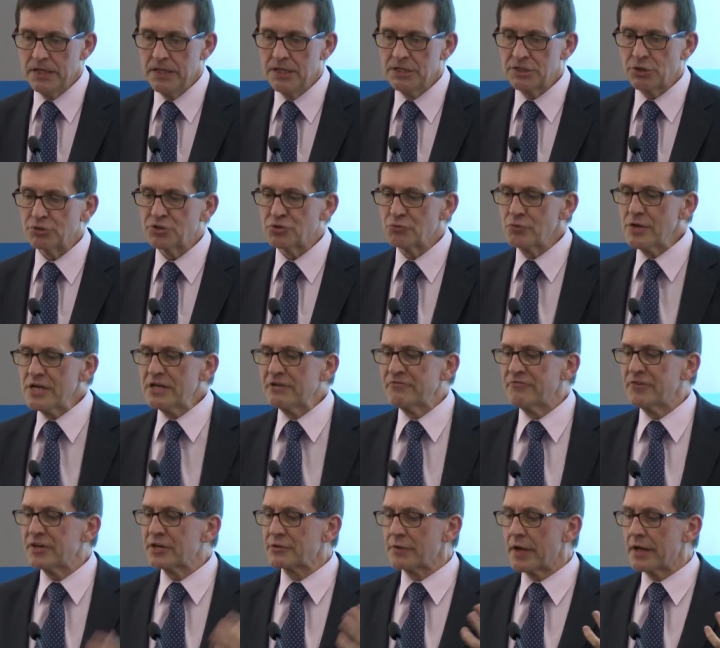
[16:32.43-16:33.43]
So it's a
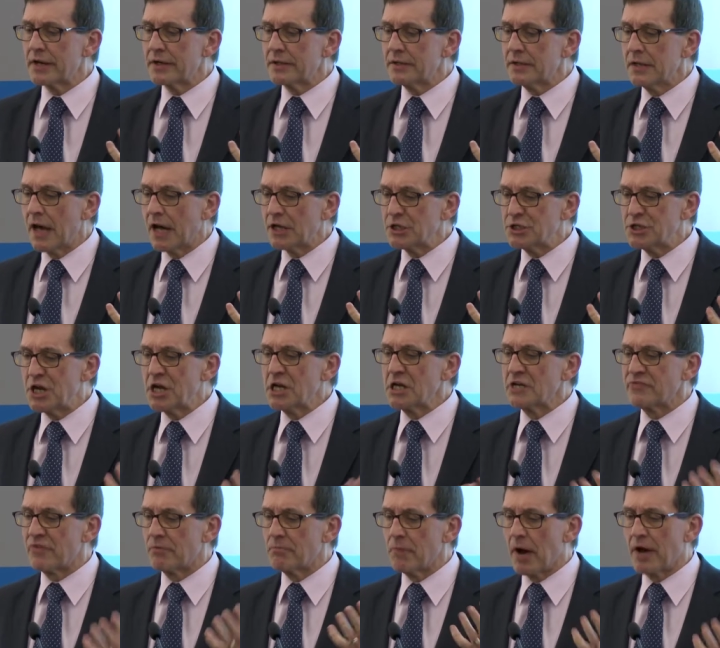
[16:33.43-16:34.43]
reinvigorated
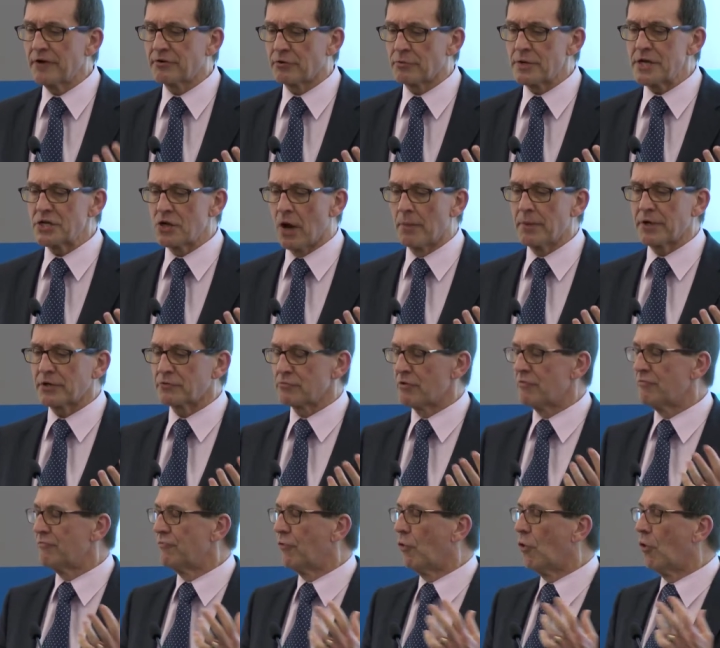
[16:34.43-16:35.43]
agenda for microeconomic
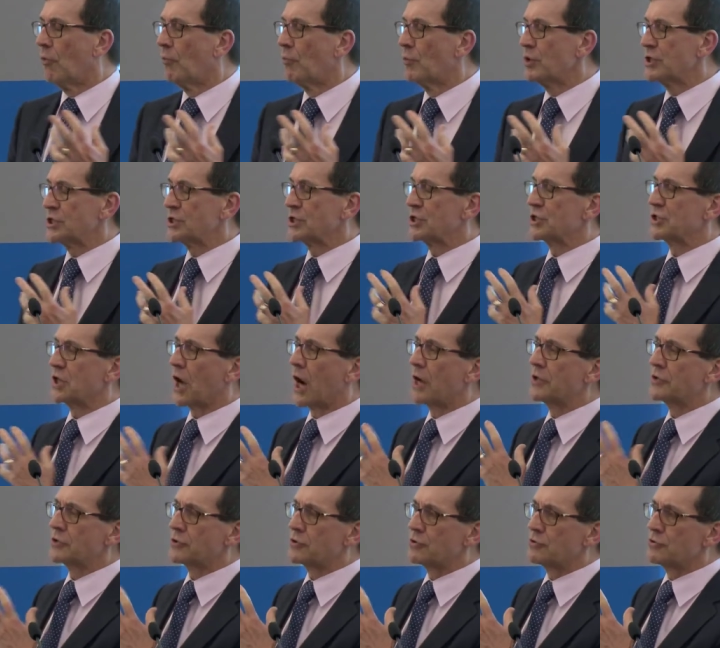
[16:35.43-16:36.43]
reform, which is
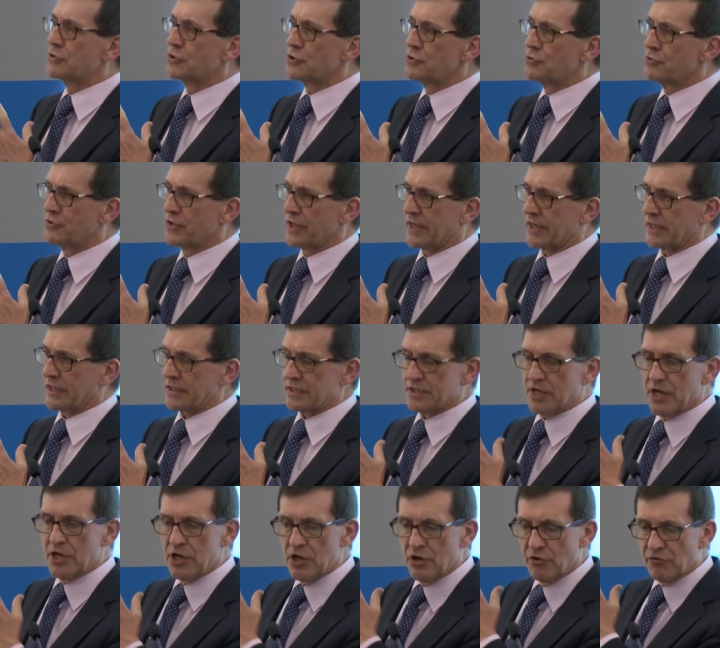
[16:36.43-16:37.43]
designed to do two things.
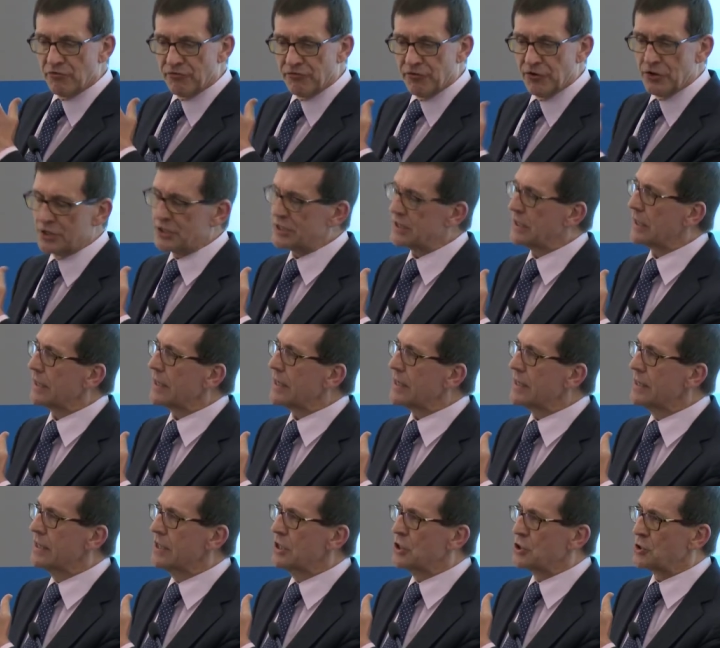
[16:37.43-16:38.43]

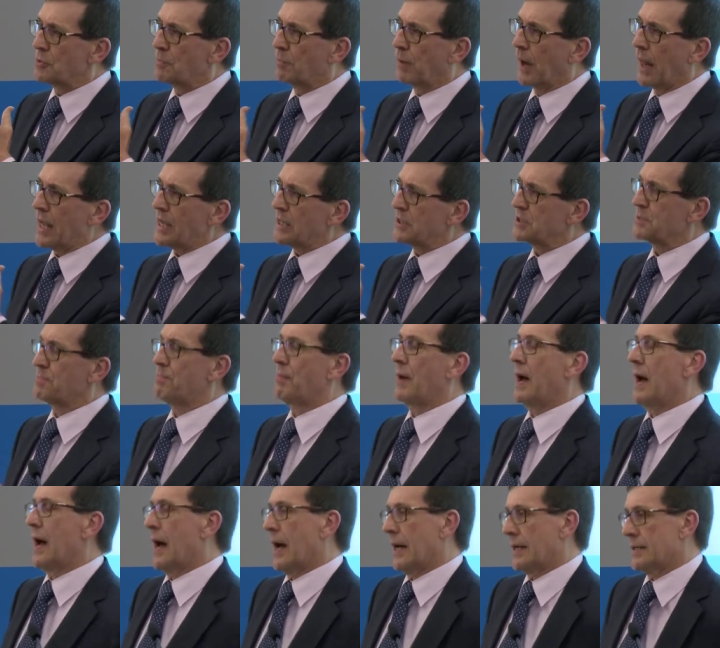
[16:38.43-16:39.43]
Firstly, to play its
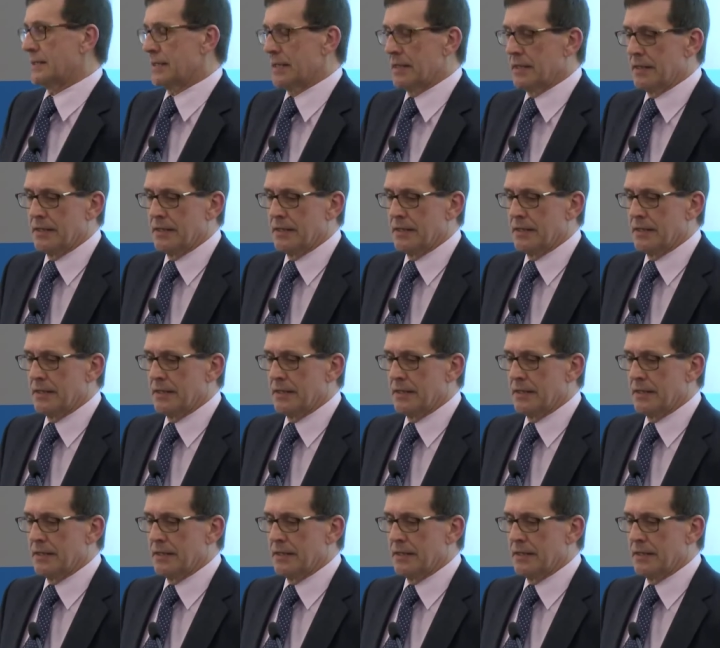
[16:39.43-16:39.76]
part